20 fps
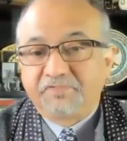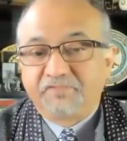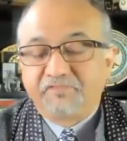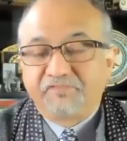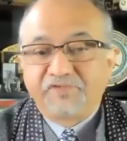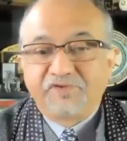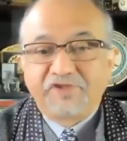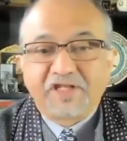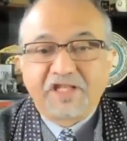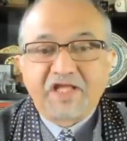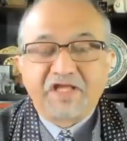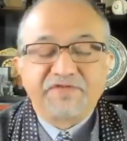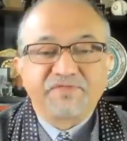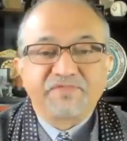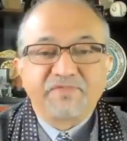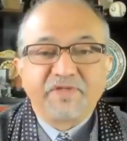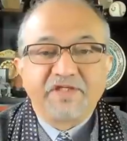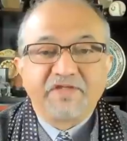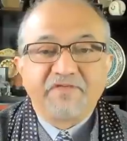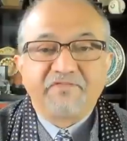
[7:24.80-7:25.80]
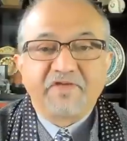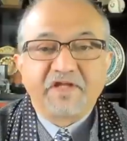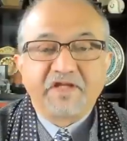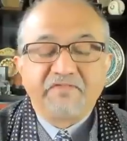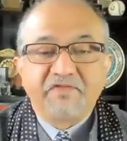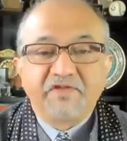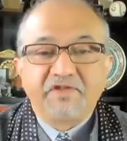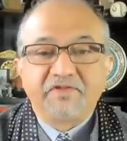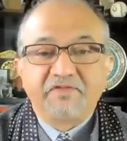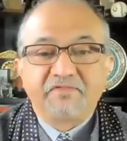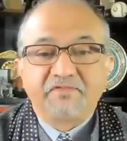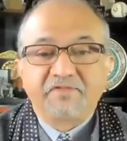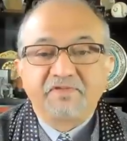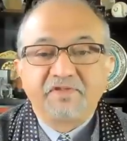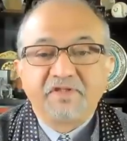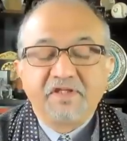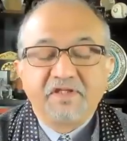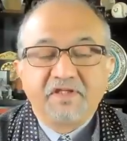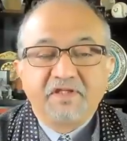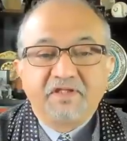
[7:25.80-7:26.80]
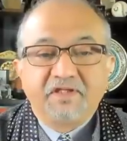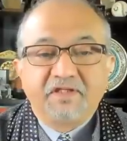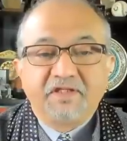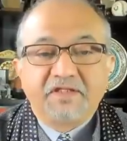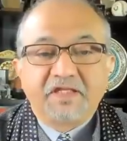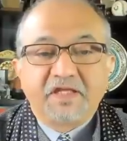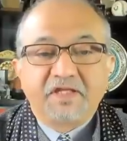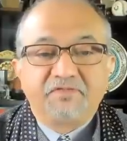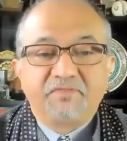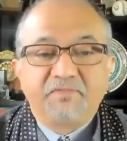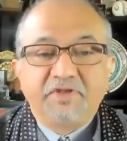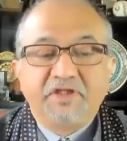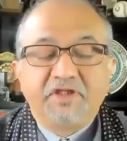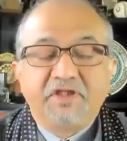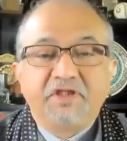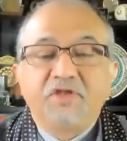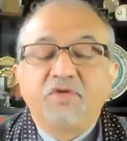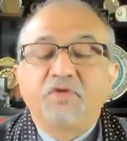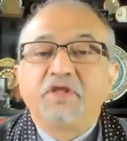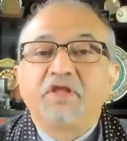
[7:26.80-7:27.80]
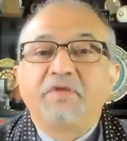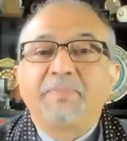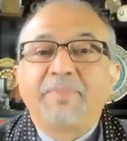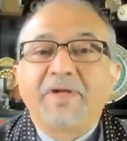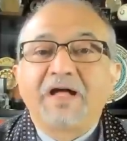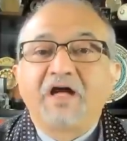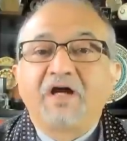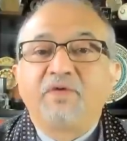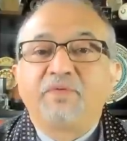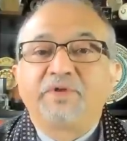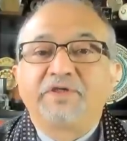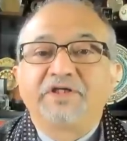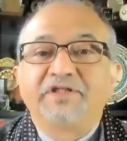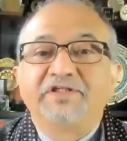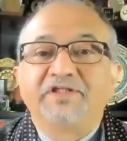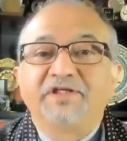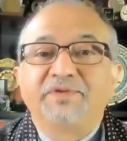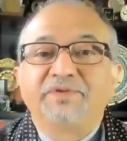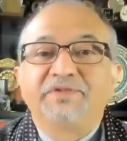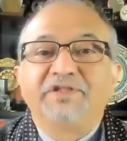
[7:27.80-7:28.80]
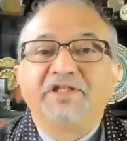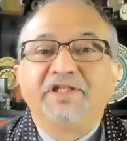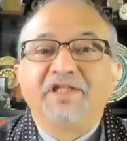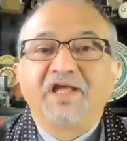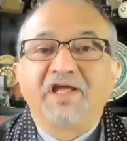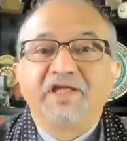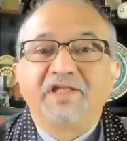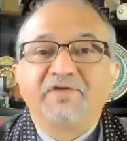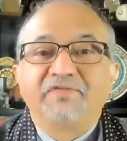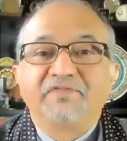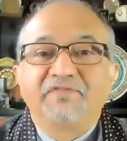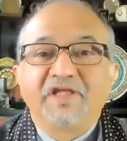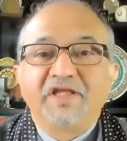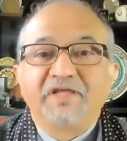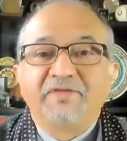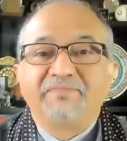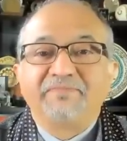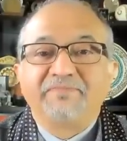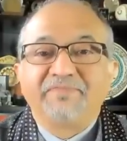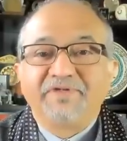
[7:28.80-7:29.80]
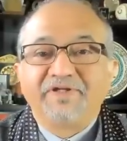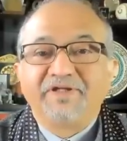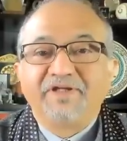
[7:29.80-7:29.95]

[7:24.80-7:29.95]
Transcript: for the last 25 years, it has been a nuclear power, and there are only 9 of them.